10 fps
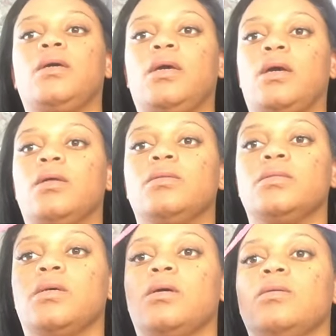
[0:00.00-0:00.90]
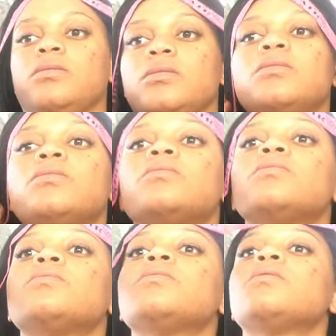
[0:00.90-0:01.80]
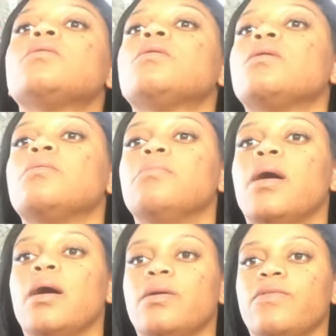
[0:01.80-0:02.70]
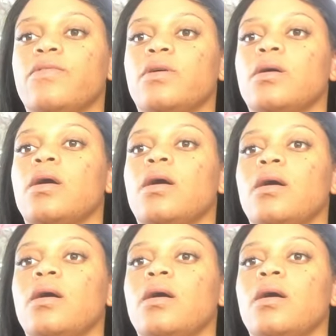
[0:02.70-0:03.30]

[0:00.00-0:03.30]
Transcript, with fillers: Ecane says ban for an